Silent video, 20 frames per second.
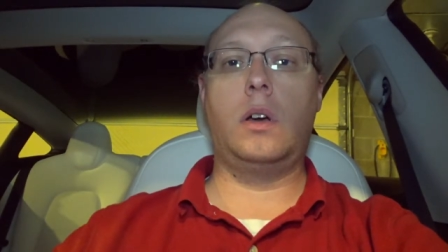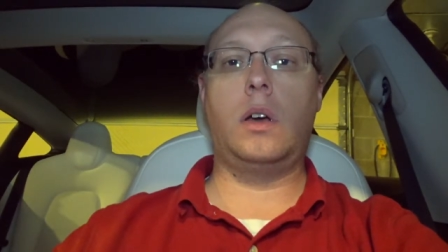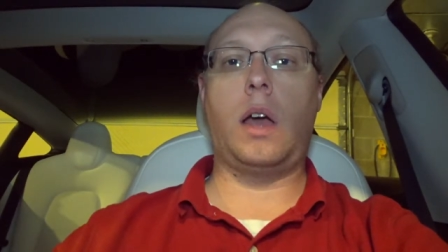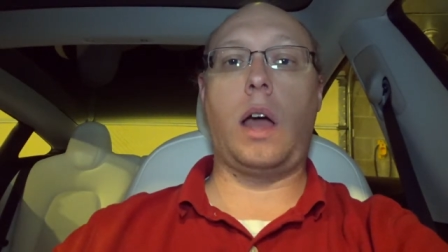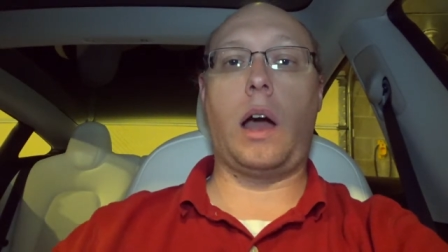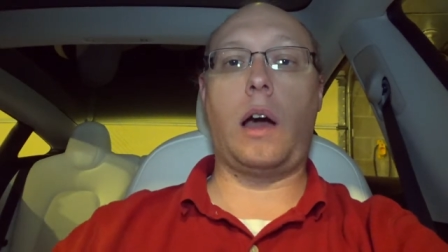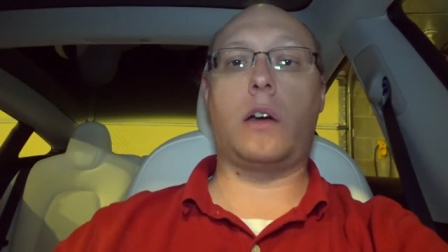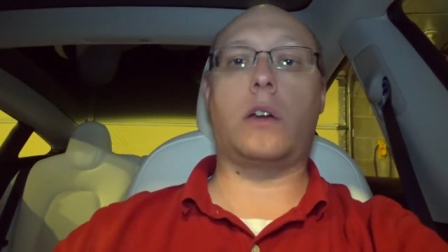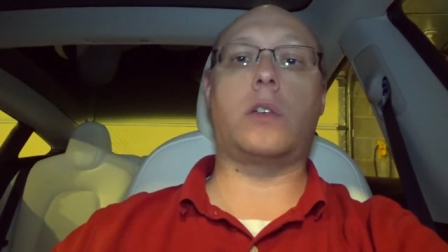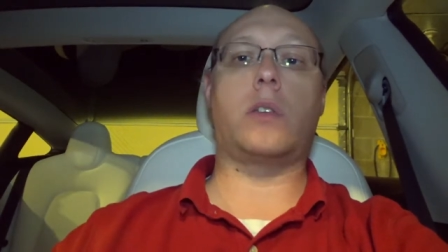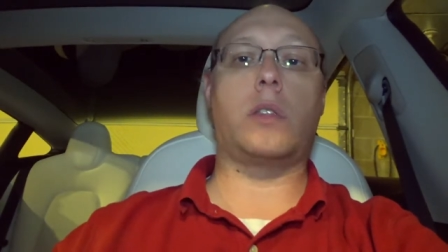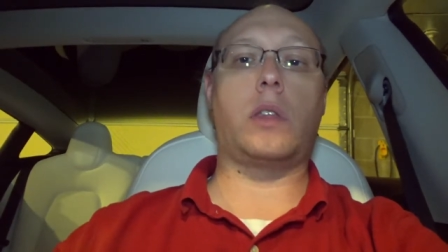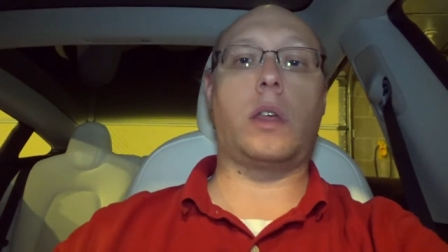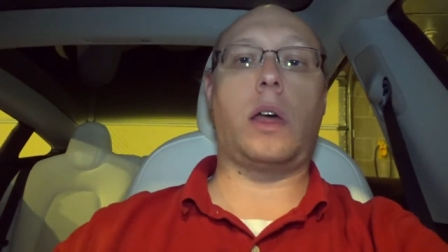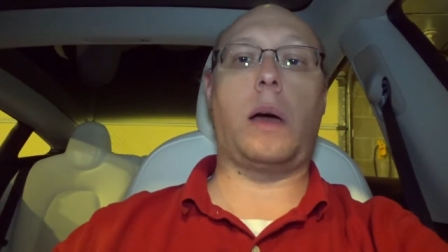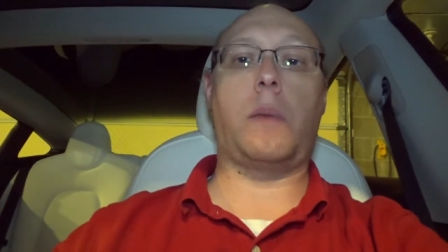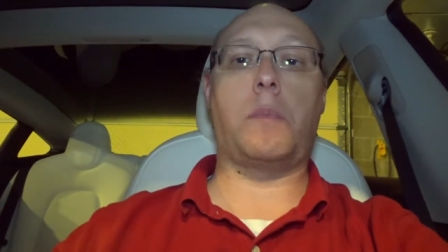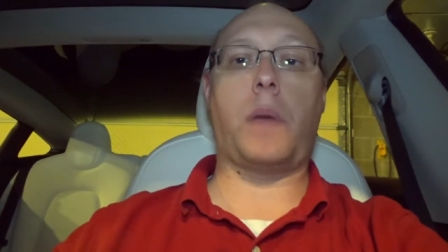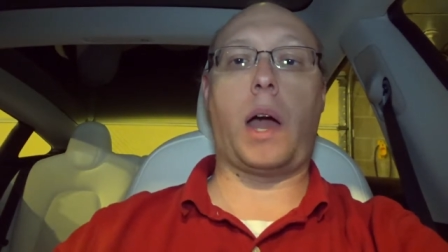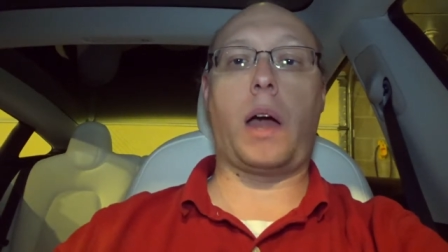out of
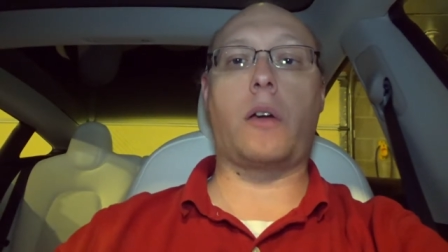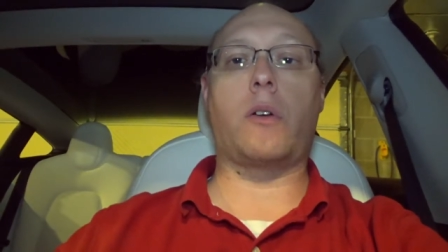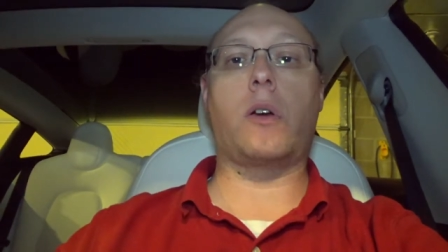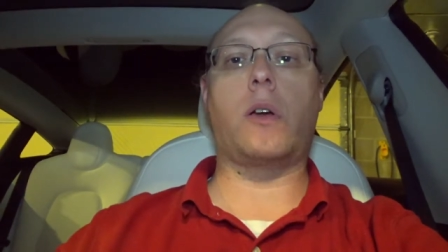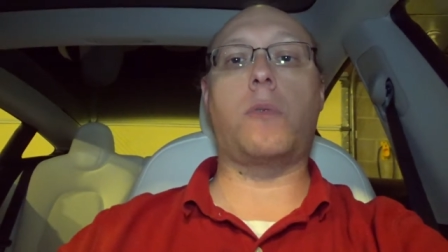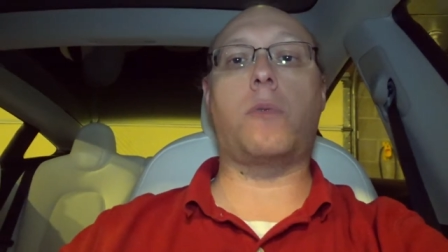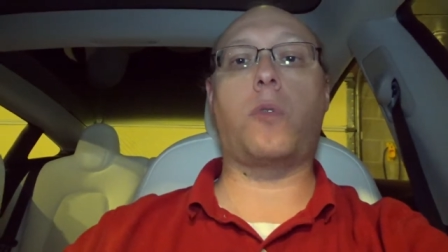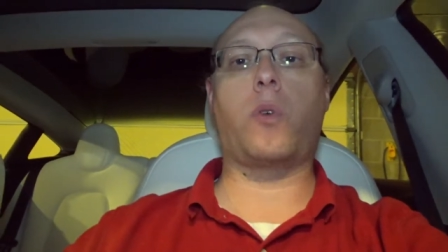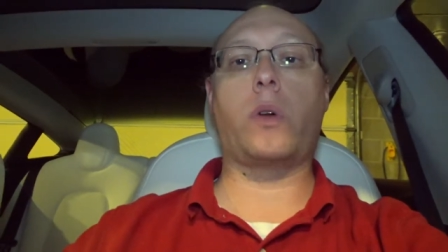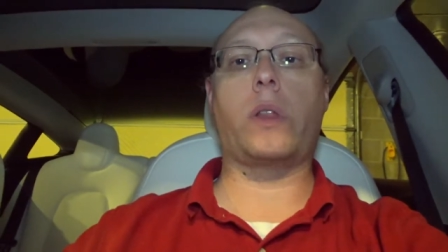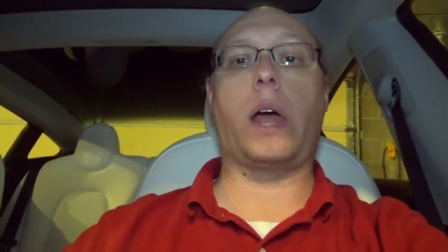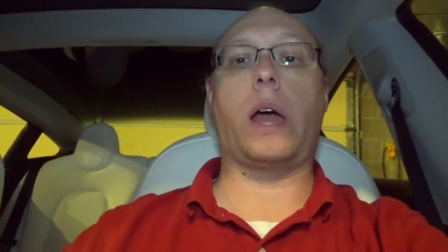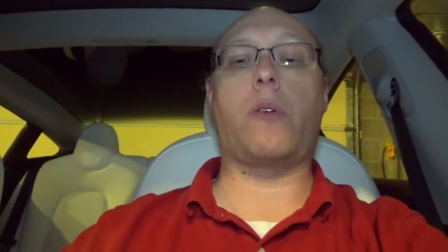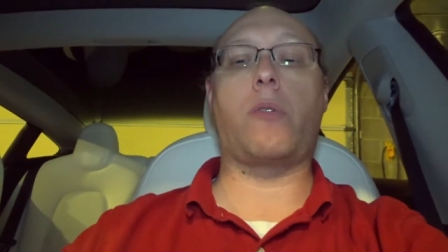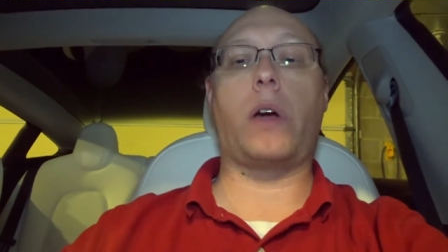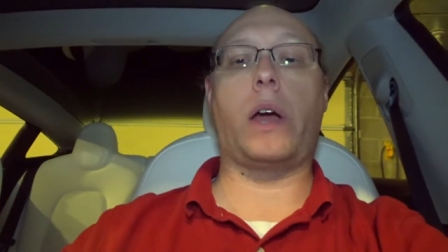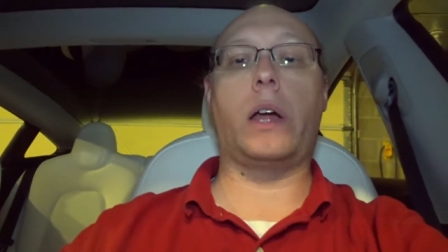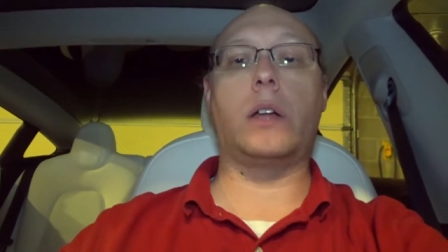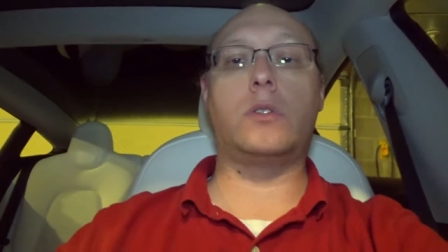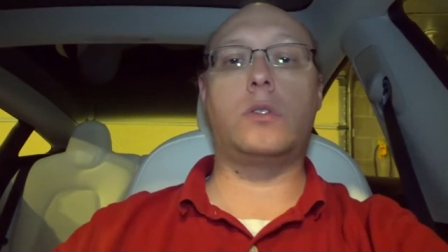that battery for that
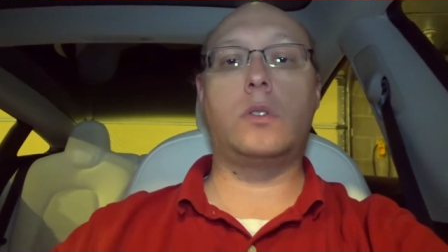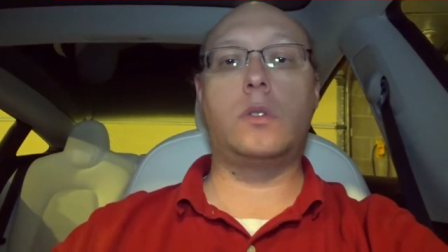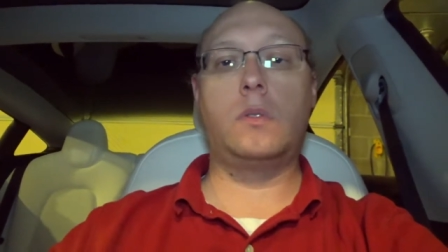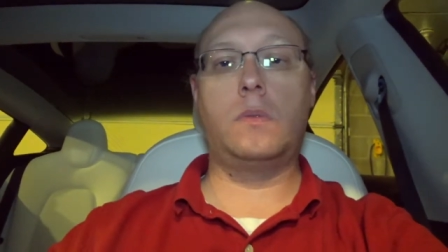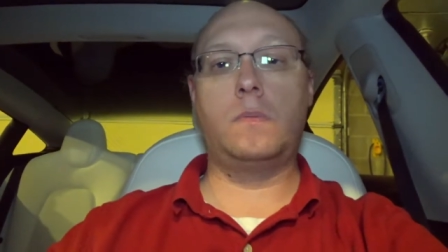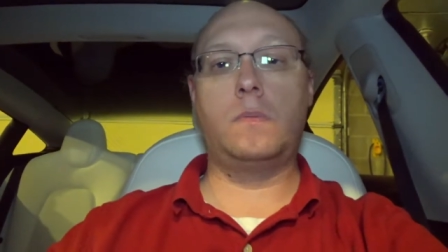range.